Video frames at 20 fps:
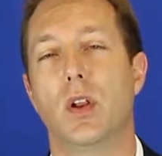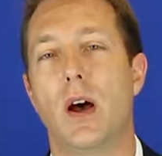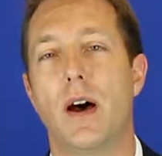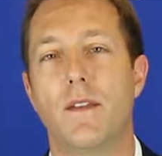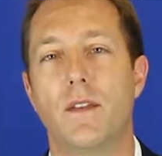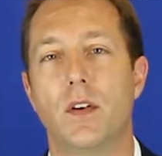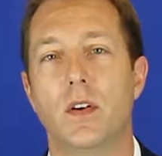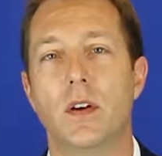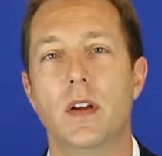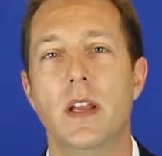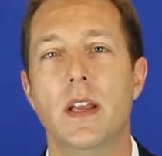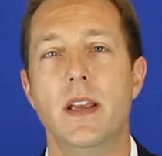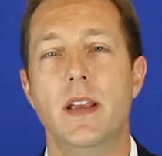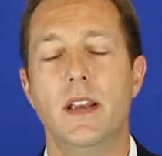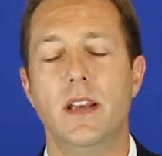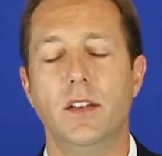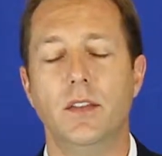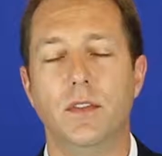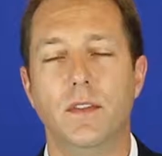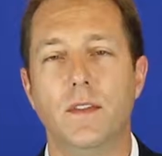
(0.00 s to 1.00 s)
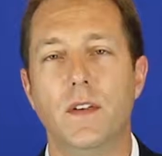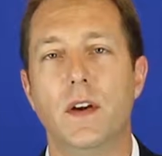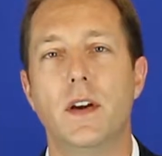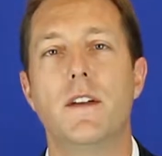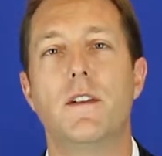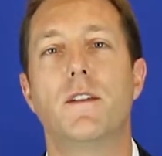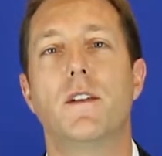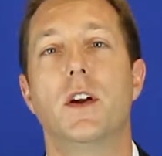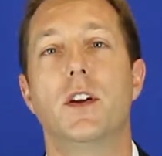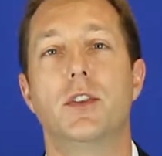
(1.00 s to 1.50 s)
offer is very
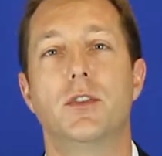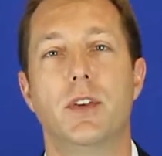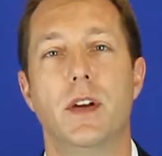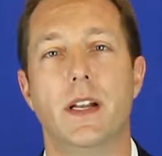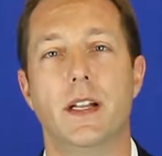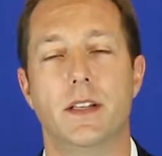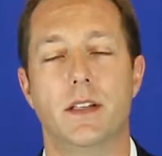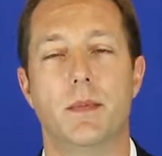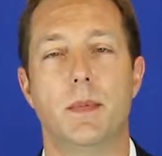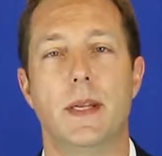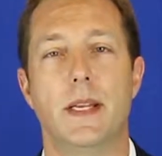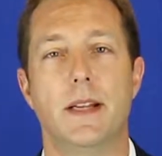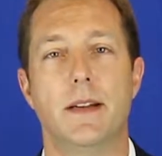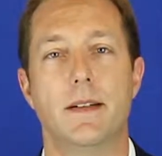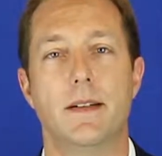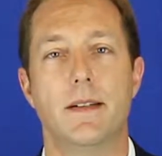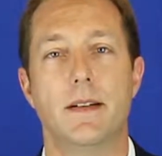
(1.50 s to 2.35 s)
frustrating to me.